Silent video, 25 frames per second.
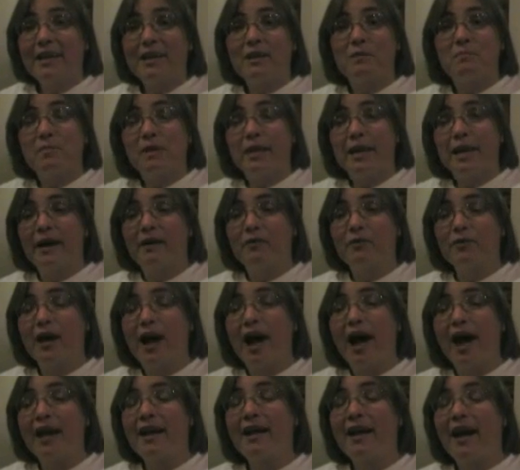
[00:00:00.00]
can be out.
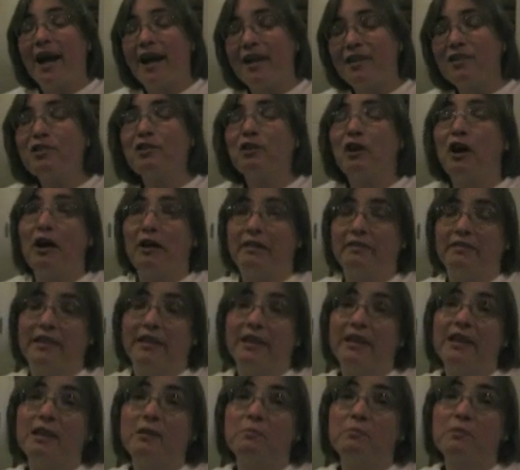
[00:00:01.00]
I thought
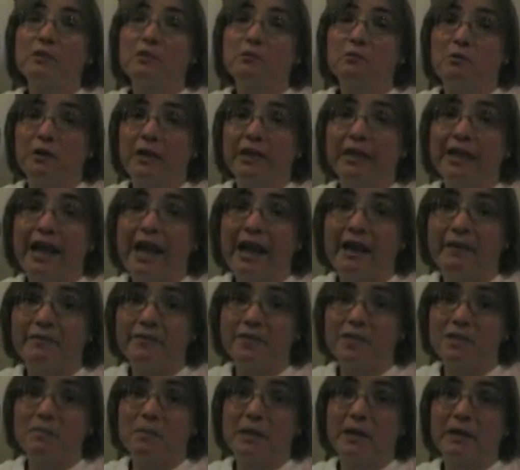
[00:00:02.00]
that he was going to
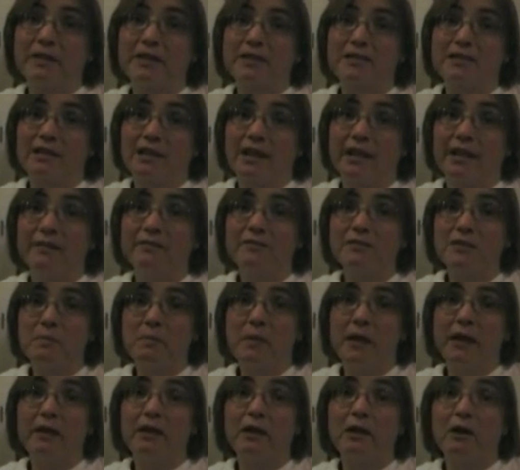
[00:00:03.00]
have to spend his life
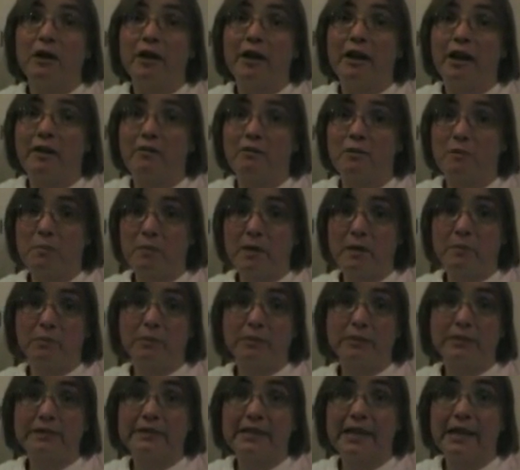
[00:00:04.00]
depending on other
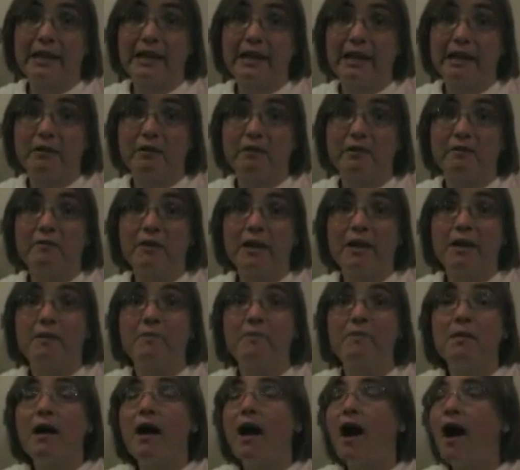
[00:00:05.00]
people to take care of
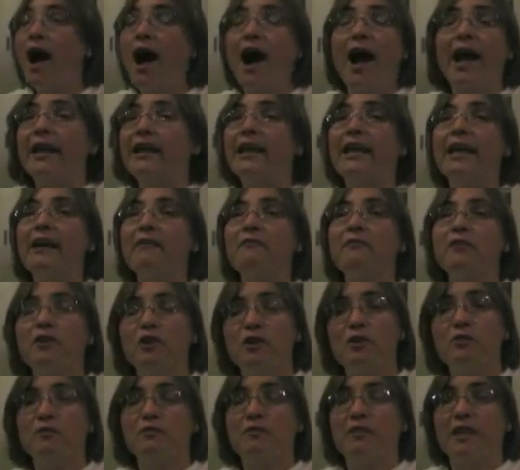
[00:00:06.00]
him. I never
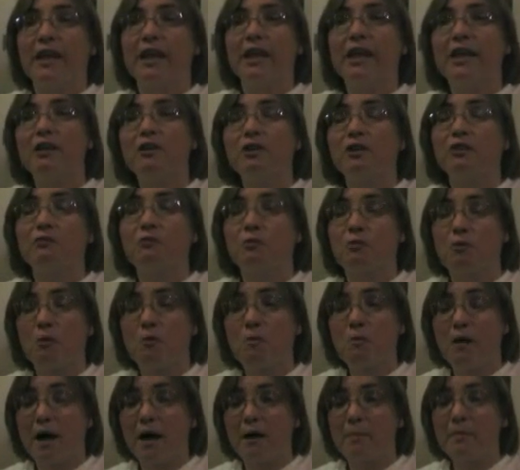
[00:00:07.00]
knew that he could
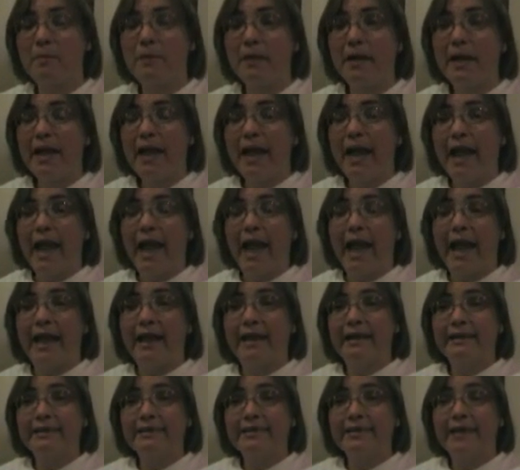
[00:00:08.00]
grow up
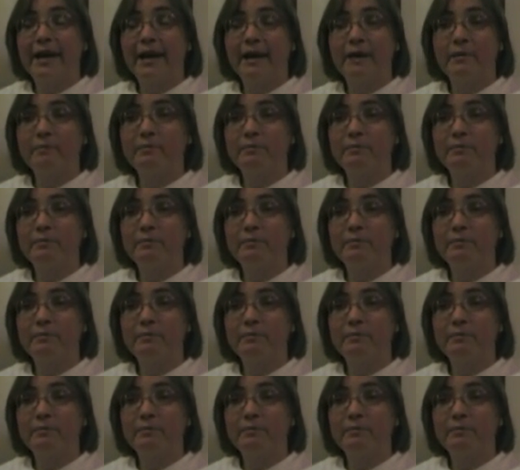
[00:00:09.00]
and